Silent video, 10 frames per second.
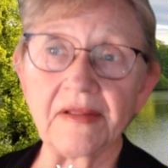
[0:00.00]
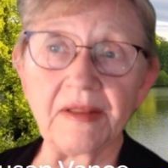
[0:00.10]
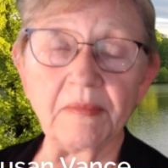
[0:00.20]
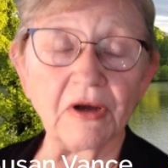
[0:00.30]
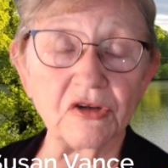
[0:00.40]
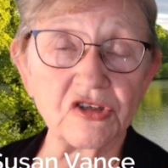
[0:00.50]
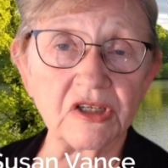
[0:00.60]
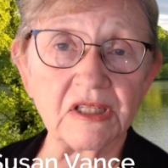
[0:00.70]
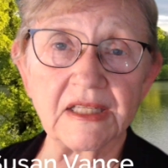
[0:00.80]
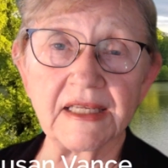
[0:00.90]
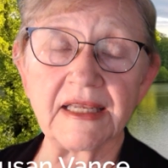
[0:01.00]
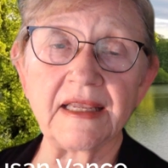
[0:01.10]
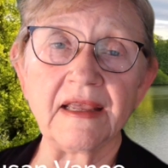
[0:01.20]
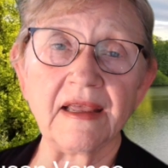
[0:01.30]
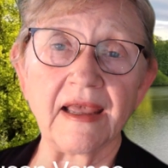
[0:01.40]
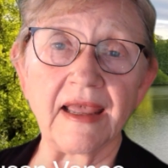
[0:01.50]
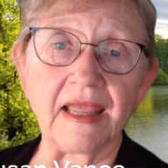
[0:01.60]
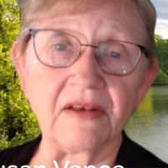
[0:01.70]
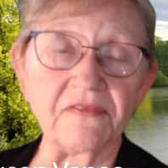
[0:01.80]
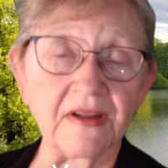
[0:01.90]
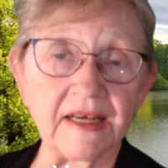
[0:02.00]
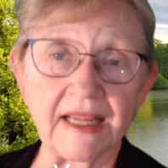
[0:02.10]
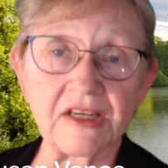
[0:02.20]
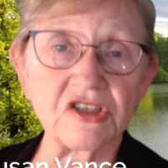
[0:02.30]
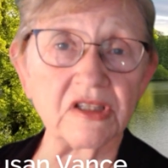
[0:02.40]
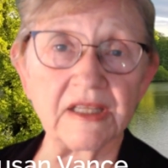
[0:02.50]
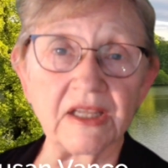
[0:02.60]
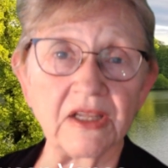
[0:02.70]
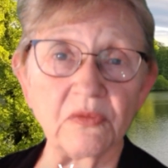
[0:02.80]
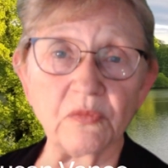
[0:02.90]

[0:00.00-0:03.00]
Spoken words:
emotionally, and financially